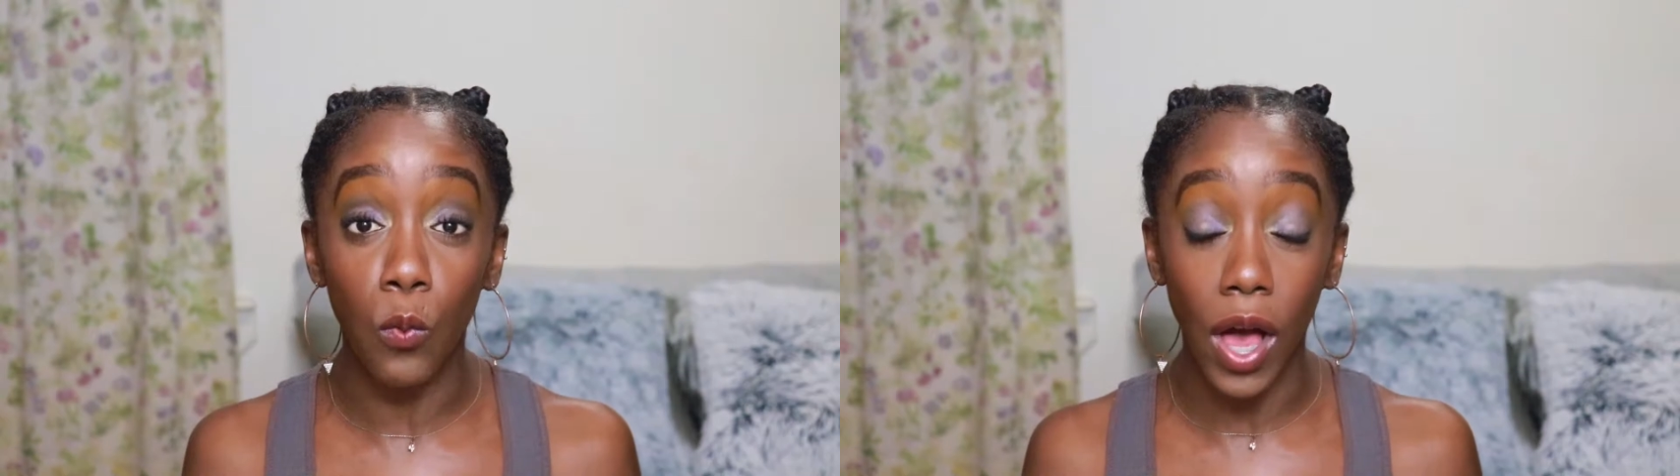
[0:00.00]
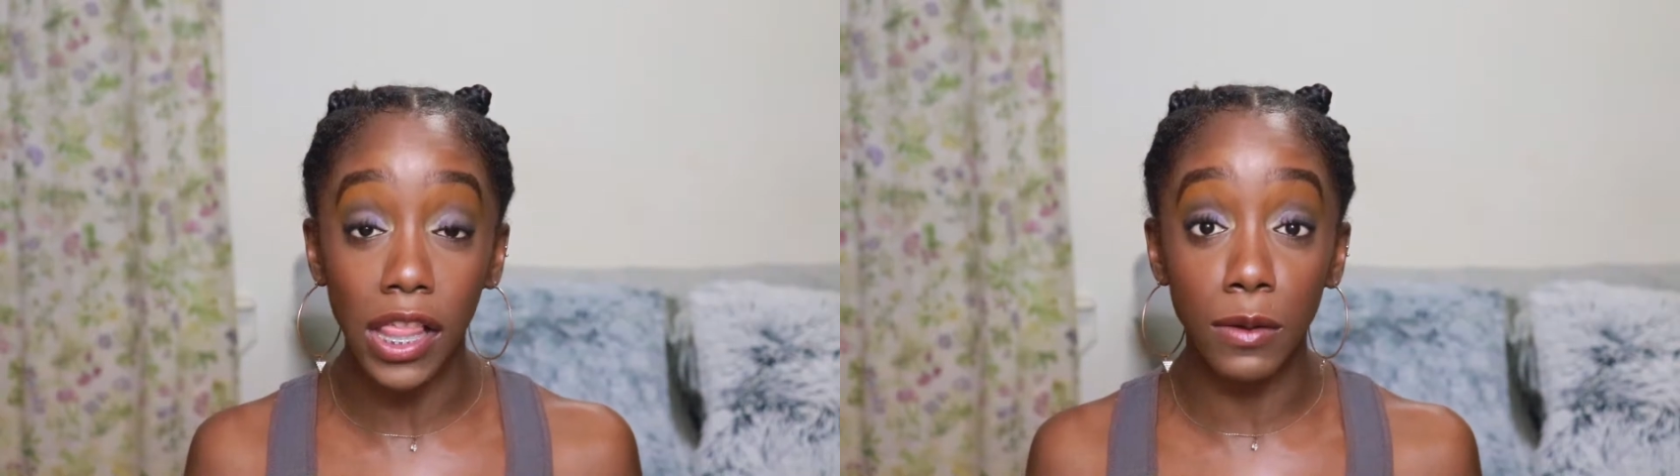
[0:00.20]

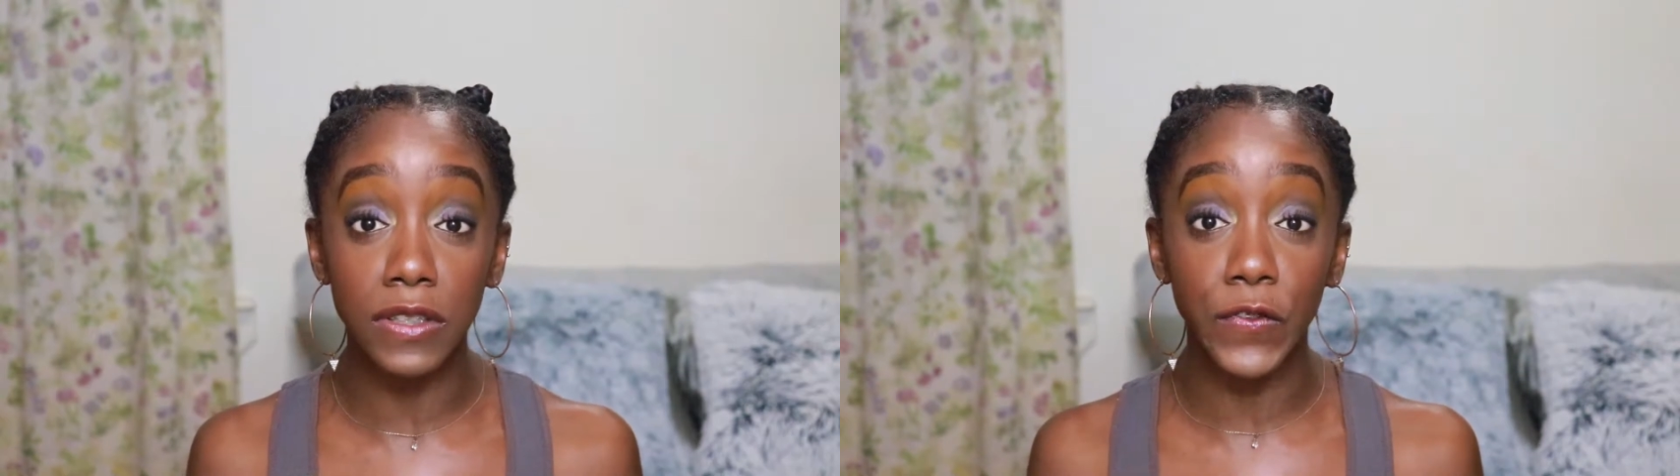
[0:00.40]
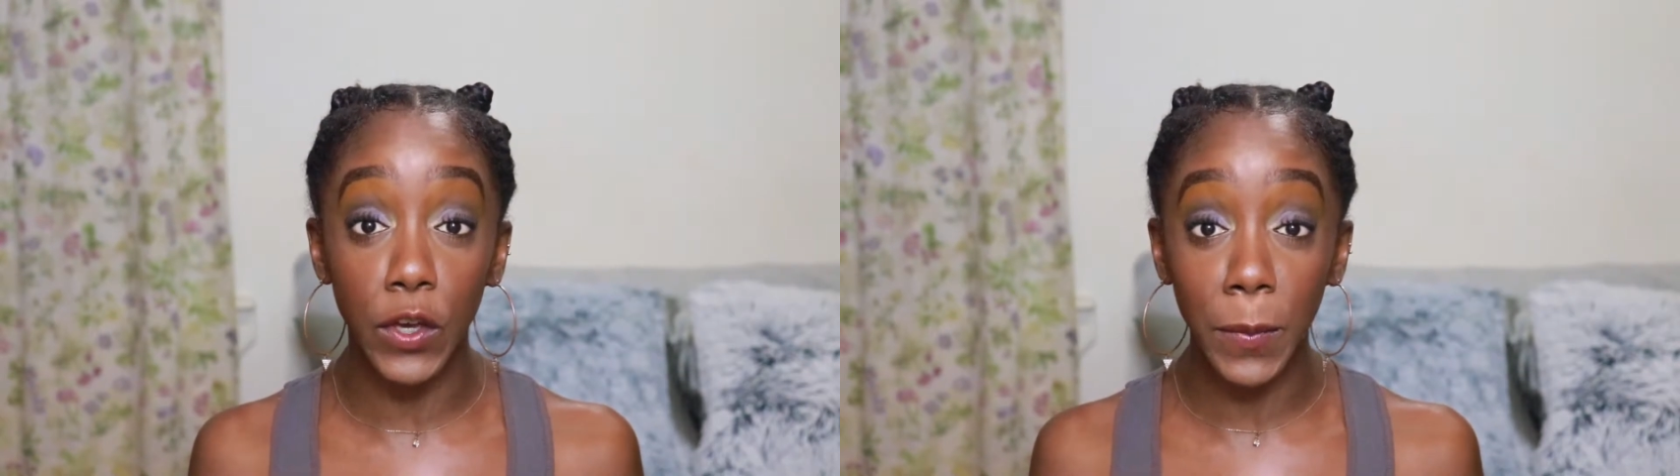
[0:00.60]
while I
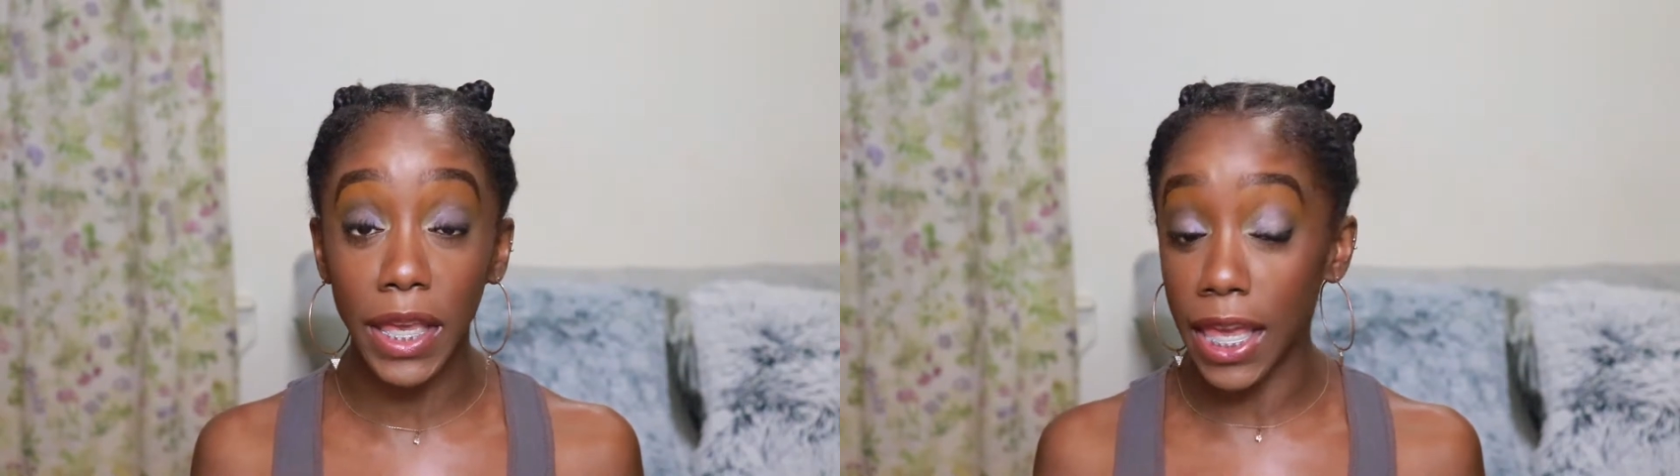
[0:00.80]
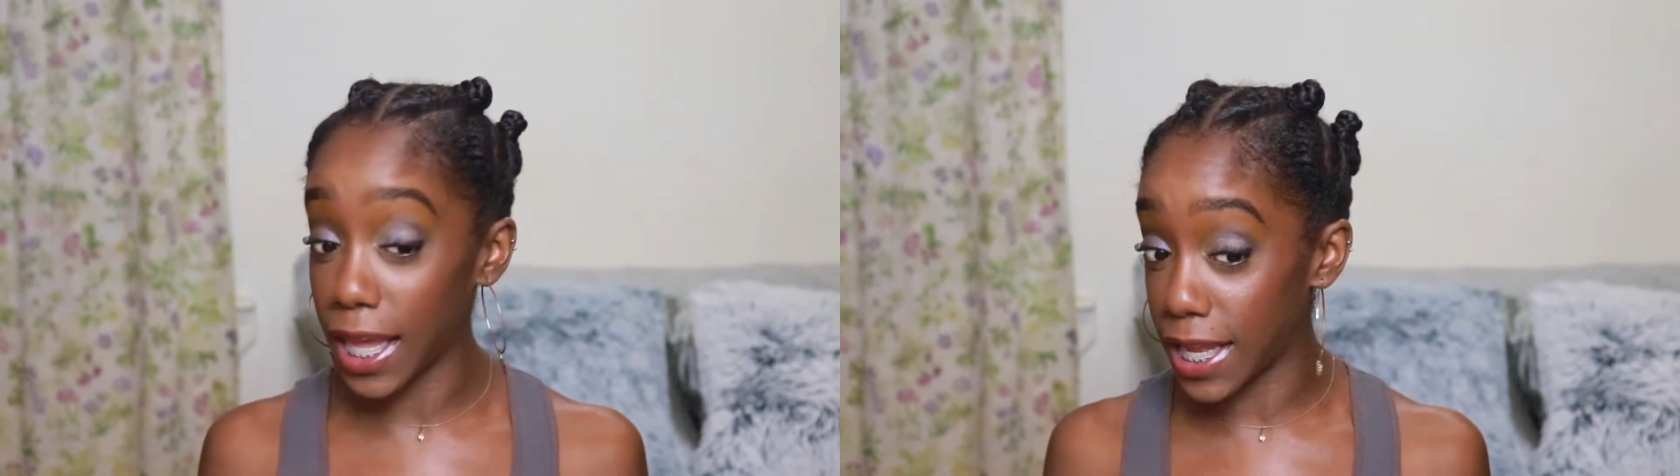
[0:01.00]
was
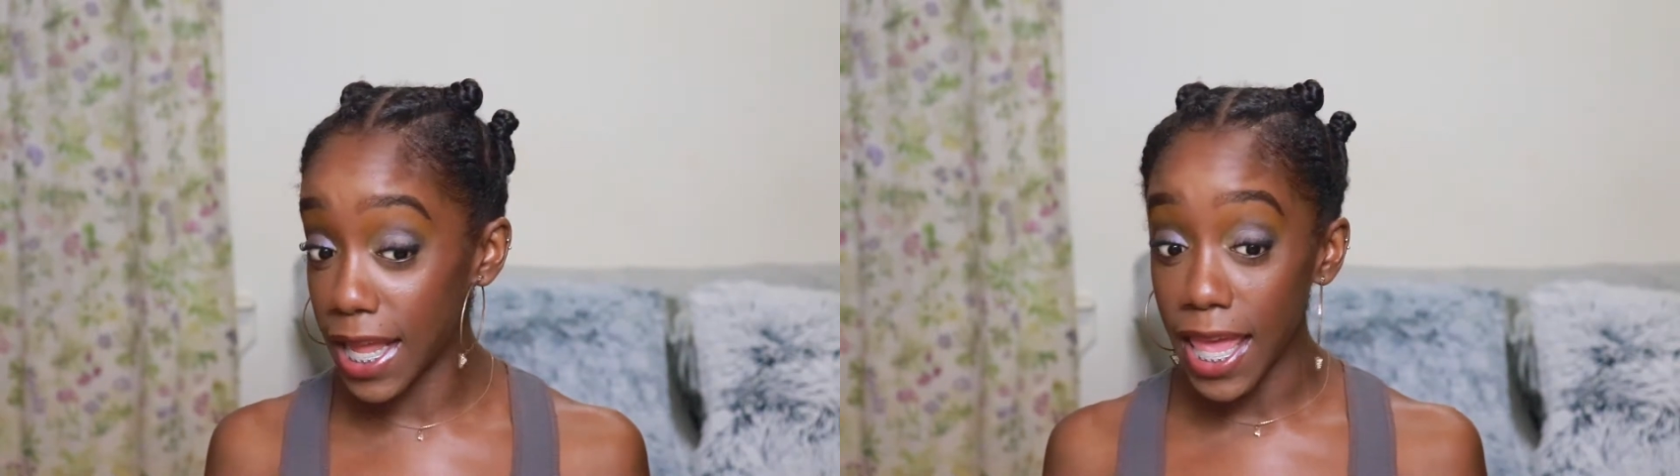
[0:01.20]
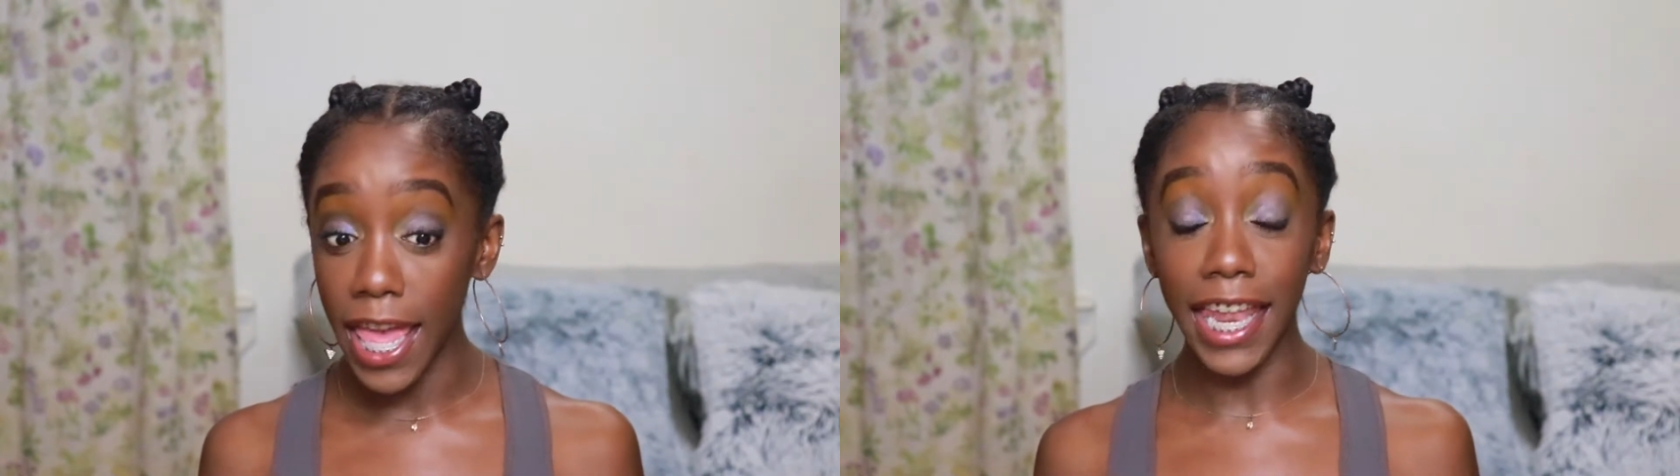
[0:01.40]
filming it,